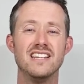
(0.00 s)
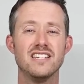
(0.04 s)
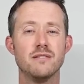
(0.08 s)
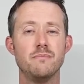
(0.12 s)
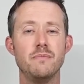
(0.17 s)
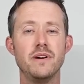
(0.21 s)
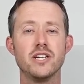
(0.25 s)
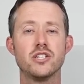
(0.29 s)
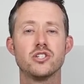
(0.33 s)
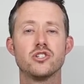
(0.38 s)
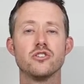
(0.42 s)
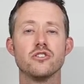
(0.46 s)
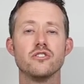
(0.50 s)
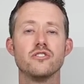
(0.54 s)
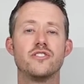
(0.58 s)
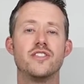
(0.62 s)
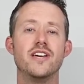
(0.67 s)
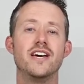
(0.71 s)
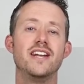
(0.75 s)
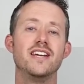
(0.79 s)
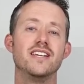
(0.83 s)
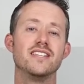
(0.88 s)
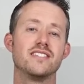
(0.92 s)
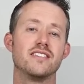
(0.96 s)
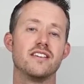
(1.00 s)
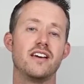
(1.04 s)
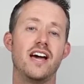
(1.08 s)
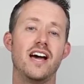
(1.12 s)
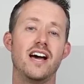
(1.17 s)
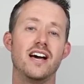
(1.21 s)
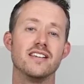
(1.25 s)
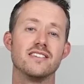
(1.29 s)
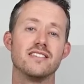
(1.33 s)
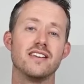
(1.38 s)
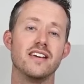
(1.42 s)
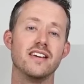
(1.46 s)
to make sure that it
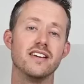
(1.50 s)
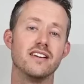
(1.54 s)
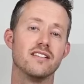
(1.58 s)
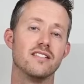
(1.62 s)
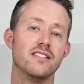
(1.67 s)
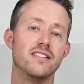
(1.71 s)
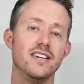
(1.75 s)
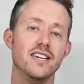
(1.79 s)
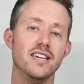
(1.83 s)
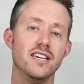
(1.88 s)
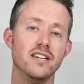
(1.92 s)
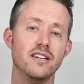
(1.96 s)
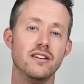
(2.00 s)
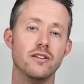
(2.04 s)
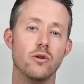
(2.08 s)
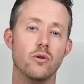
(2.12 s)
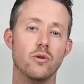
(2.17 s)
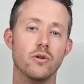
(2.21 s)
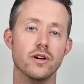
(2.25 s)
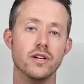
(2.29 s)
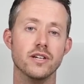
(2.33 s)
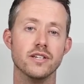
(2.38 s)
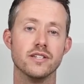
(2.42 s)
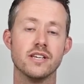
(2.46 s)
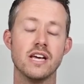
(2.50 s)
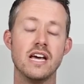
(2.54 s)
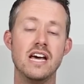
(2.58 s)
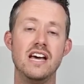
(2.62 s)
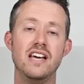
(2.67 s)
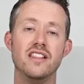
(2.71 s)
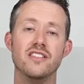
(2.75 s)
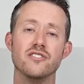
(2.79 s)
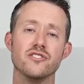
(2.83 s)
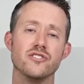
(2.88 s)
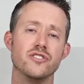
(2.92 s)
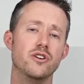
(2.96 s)
has a clean noise.
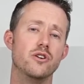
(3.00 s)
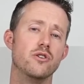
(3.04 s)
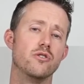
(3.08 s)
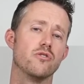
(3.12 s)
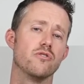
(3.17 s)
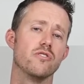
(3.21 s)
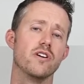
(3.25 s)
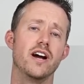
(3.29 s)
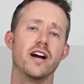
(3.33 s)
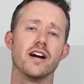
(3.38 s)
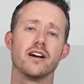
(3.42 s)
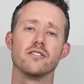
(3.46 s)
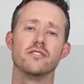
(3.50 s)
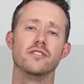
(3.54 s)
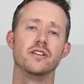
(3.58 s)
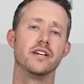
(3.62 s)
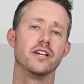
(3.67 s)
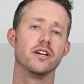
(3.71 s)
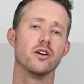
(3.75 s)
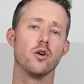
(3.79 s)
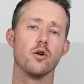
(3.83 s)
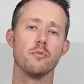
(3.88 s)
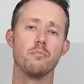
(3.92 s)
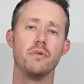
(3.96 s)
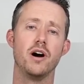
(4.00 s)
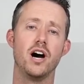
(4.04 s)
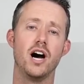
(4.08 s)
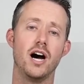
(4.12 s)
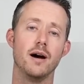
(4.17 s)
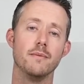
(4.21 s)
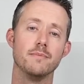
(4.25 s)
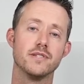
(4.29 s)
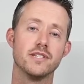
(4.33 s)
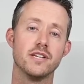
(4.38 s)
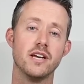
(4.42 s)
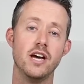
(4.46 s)
There's no crackling or
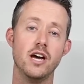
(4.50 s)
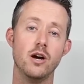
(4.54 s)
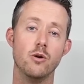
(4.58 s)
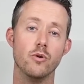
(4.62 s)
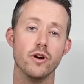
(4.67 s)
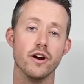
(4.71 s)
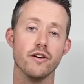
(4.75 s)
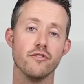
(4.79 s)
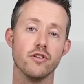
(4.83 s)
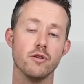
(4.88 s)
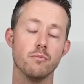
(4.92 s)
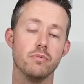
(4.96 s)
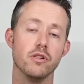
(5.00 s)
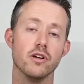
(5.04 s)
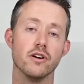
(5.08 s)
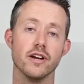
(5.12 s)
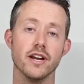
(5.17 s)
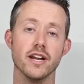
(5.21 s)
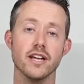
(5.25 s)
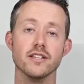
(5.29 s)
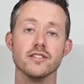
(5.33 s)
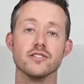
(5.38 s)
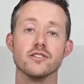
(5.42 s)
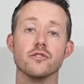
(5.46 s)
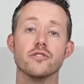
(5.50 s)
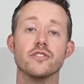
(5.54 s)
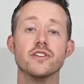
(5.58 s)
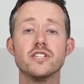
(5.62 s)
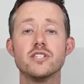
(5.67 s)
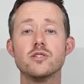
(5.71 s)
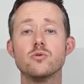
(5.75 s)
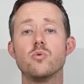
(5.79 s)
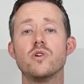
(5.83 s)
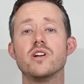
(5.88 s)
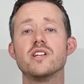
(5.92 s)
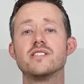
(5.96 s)
pops whenever you plug it in. So
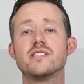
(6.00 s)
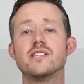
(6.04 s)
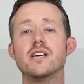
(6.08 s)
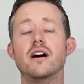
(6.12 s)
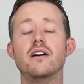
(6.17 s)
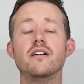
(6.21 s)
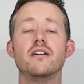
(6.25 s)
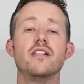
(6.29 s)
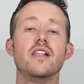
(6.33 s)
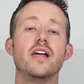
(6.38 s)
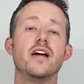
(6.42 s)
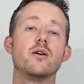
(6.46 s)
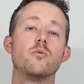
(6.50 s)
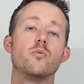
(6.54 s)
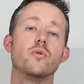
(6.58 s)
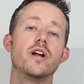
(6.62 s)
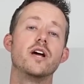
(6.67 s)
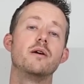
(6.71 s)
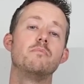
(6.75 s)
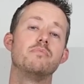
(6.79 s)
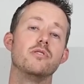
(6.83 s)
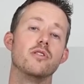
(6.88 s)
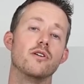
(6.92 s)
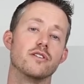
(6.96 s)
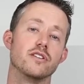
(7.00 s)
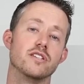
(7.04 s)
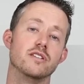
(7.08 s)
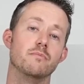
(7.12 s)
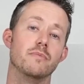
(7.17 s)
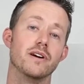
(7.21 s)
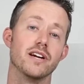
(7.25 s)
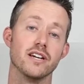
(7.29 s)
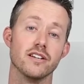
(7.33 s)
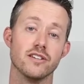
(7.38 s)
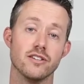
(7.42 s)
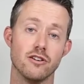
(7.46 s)
this is what it sounded like when I plugged in
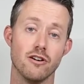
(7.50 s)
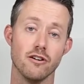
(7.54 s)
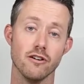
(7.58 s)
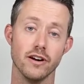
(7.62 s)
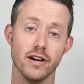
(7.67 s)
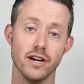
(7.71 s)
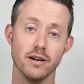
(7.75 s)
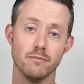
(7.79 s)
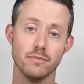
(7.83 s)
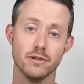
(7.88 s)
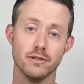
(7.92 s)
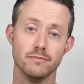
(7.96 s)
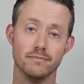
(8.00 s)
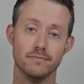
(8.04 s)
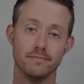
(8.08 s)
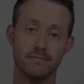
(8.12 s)
my guitar amp.